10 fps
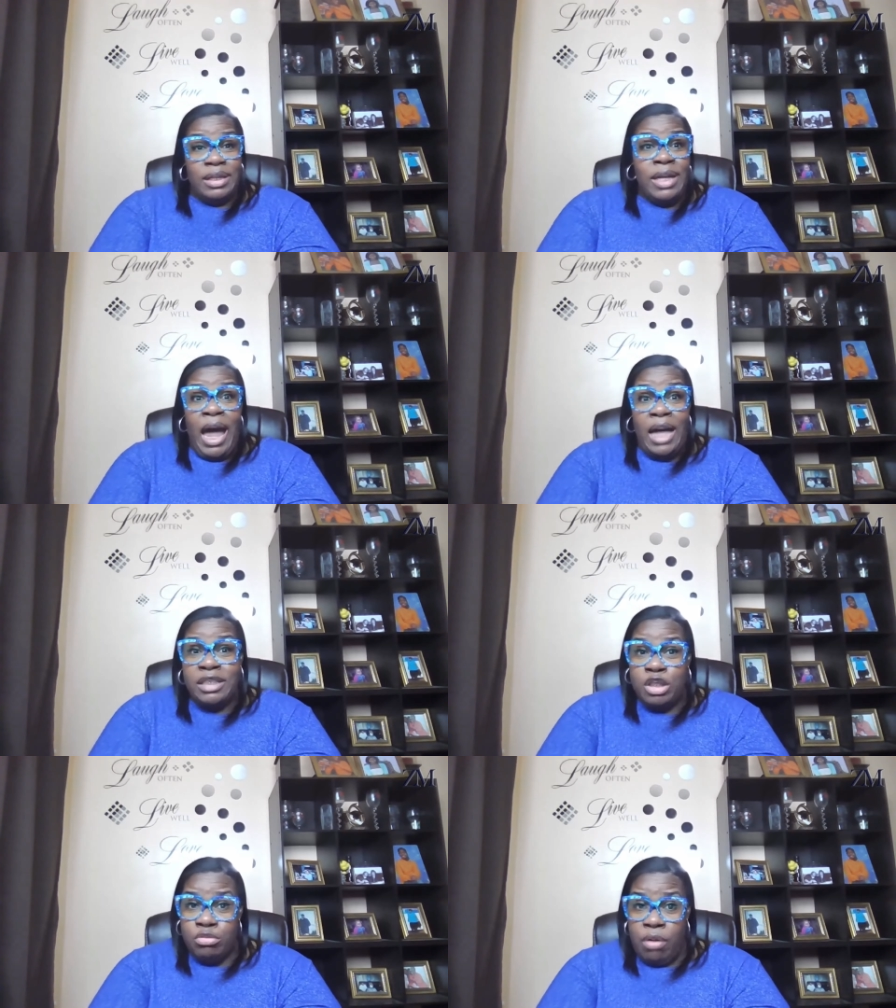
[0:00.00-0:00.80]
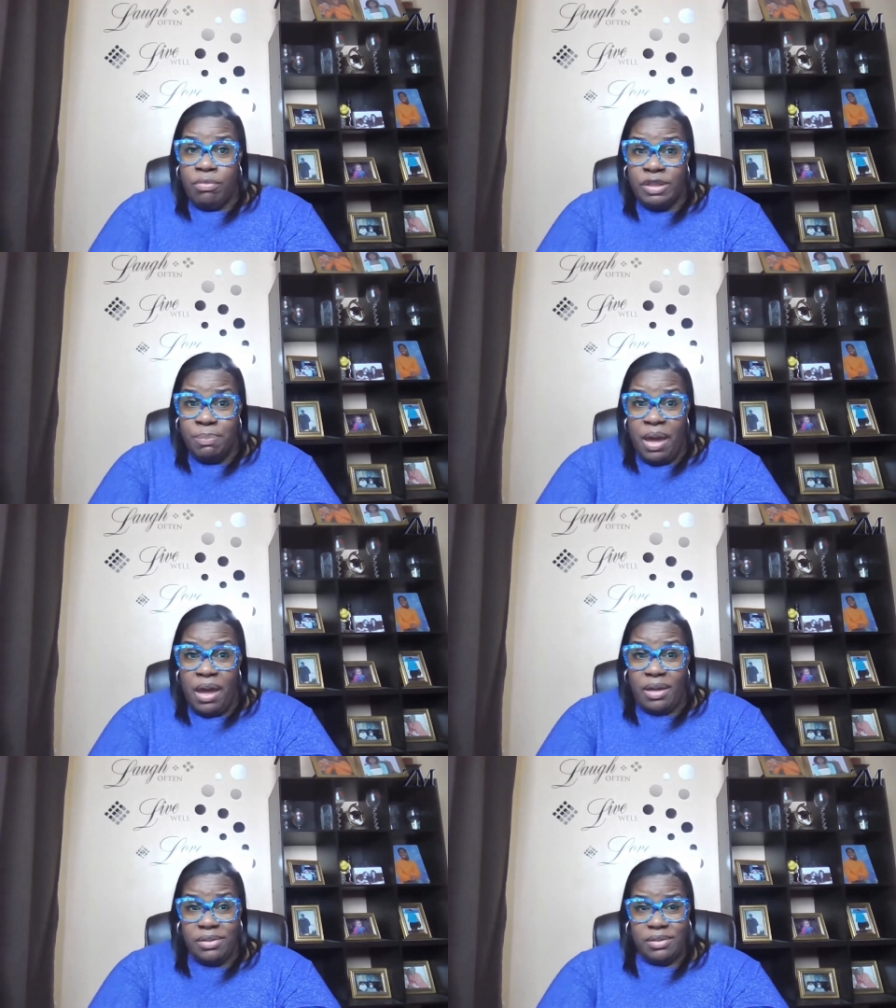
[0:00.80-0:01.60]
guys that you don't
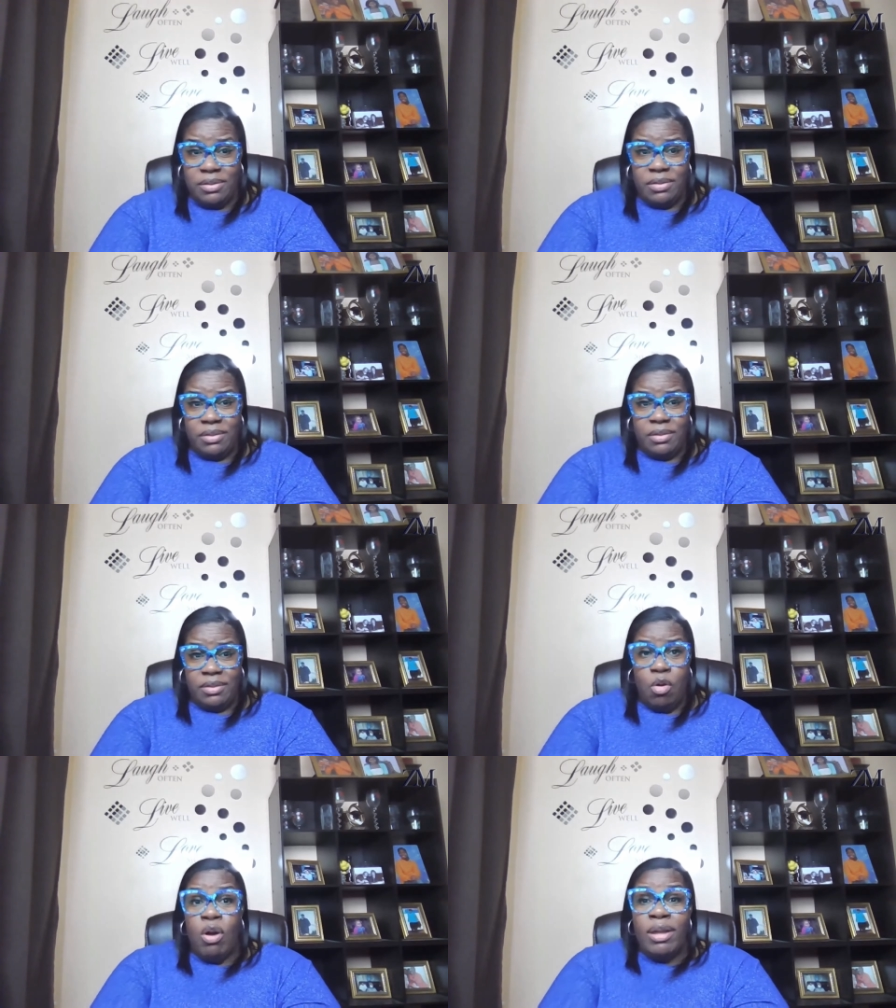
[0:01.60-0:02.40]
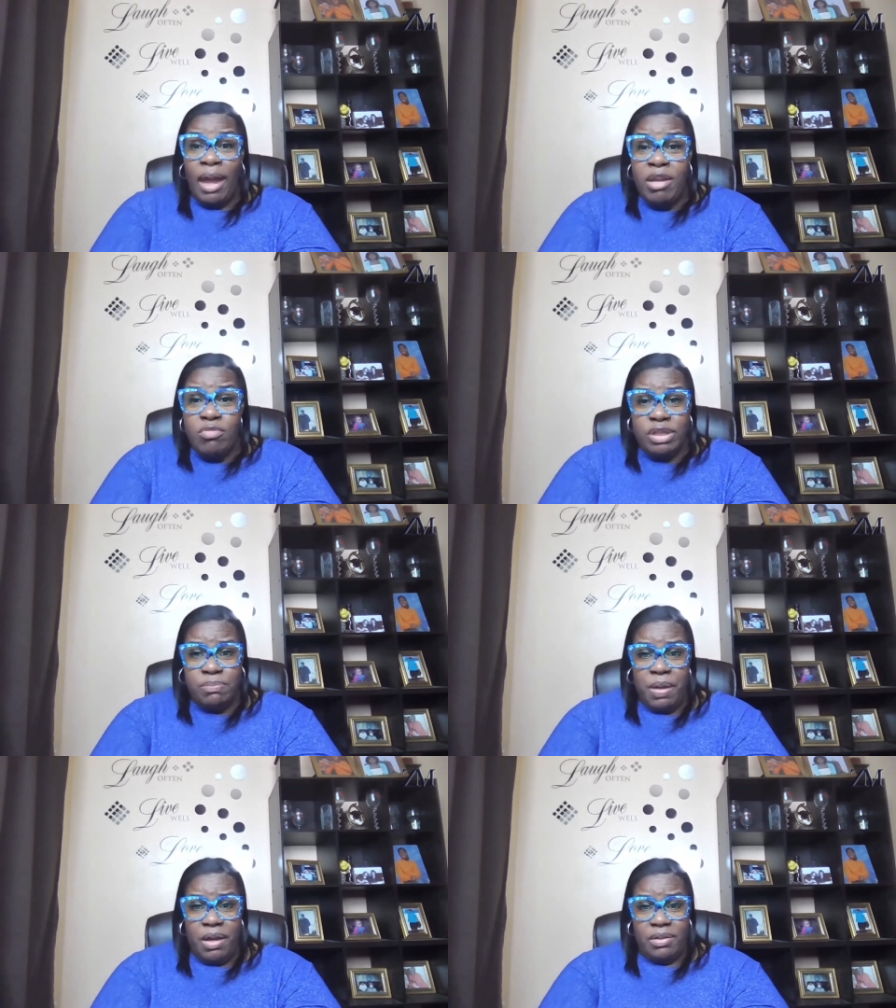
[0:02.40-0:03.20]
respect or can't
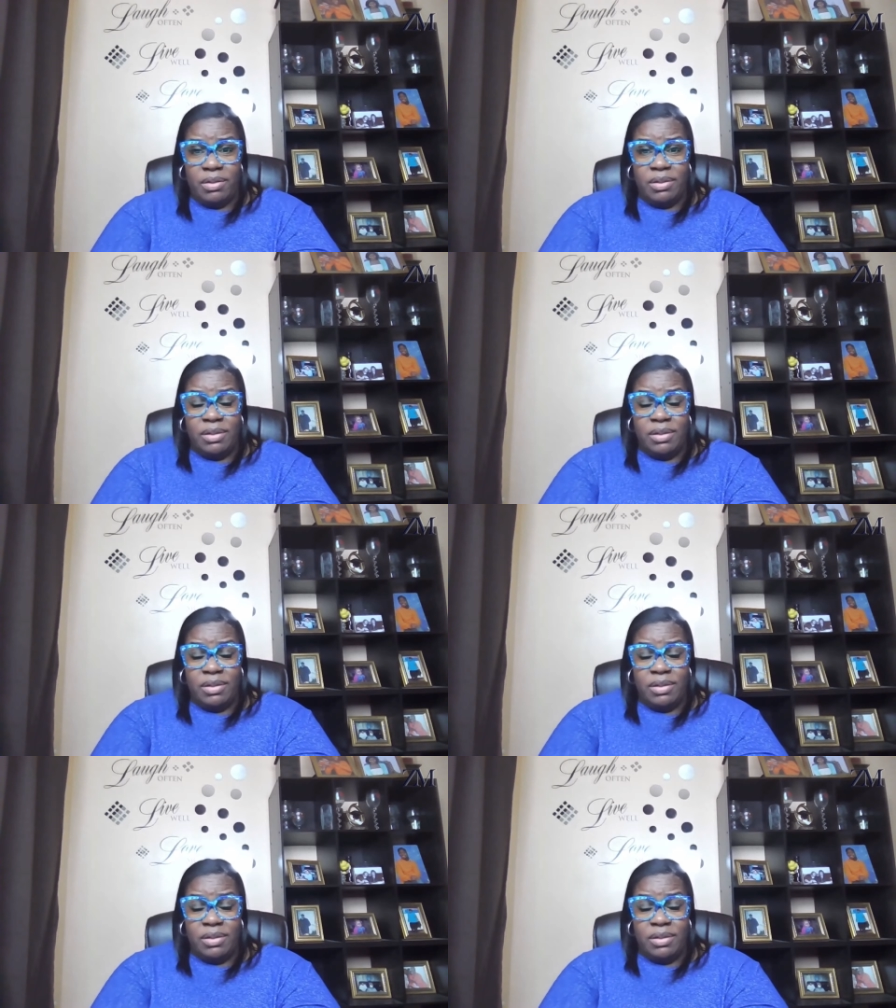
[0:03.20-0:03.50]
respect.